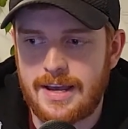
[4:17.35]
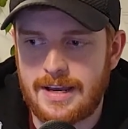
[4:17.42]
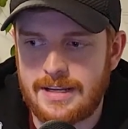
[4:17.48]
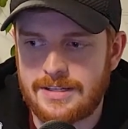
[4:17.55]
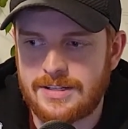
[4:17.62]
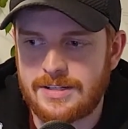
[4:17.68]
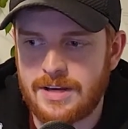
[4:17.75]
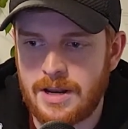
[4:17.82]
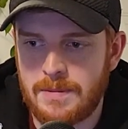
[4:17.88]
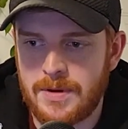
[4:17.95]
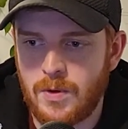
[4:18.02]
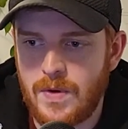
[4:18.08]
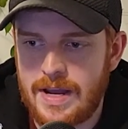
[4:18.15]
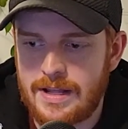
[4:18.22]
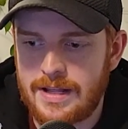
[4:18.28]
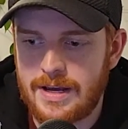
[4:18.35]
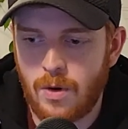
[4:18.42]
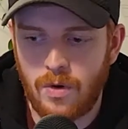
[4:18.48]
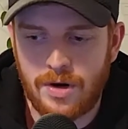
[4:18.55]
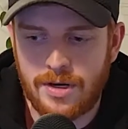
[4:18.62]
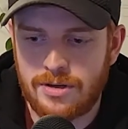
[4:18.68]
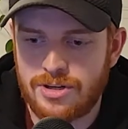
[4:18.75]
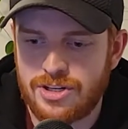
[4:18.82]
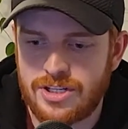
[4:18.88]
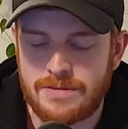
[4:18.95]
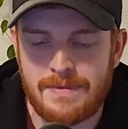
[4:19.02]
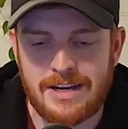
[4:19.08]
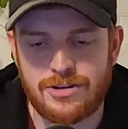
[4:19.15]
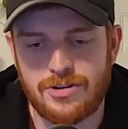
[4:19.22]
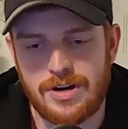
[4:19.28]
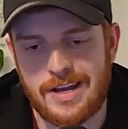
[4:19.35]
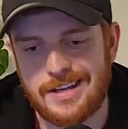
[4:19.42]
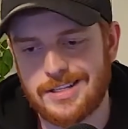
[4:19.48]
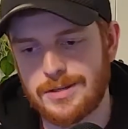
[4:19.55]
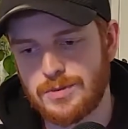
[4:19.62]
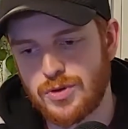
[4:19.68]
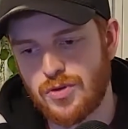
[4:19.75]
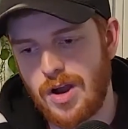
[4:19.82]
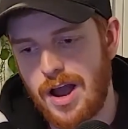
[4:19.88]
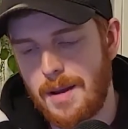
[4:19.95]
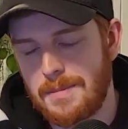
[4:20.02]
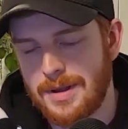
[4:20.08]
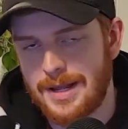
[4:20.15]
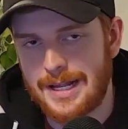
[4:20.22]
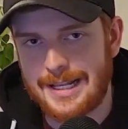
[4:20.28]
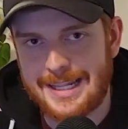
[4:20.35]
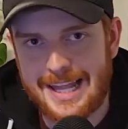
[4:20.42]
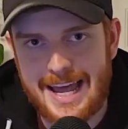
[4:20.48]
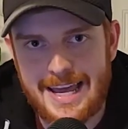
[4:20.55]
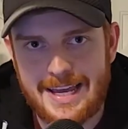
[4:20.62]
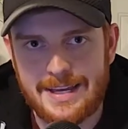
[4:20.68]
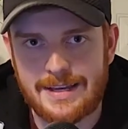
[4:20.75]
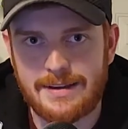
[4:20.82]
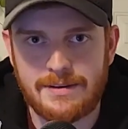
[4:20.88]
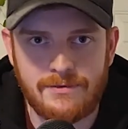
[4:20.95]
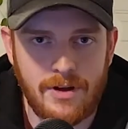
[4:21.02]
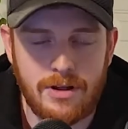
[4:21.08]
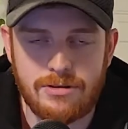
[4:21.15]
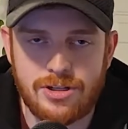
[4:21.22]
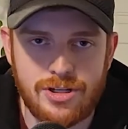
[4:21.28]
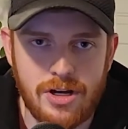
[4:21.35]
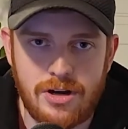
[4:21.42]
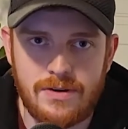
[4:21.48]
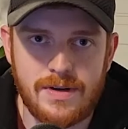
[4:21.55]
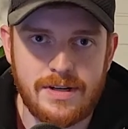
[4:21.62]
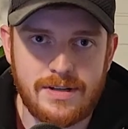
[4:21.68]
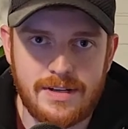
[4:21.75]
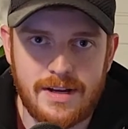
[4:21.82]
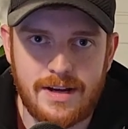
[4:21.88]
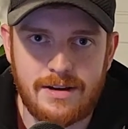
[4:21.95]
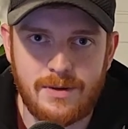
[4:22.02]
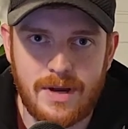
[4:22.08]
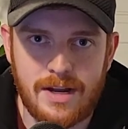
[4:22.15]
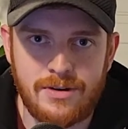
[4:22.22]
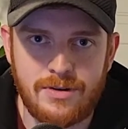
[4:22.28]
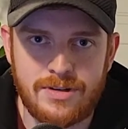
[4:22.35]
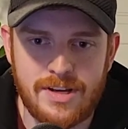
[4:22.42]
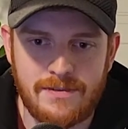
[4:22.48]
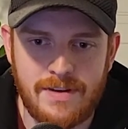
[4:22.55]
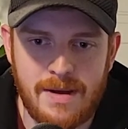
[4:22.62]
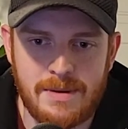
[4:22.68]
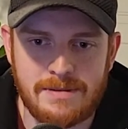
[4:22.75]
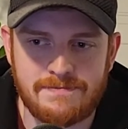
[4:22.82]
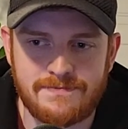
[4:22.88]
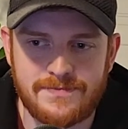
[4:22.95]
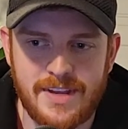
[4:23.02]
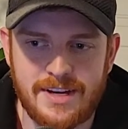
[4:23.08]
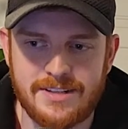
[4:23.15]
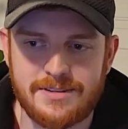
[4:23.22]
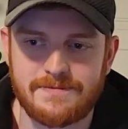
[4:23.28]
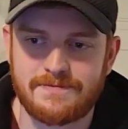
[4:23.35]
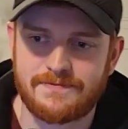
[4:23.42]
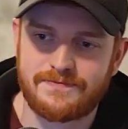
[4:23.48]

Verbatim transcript: It's going to be weekly, or you can just make sure to hit subscribe, like, follow the show, and uh, we got new stuff coming. Thanks.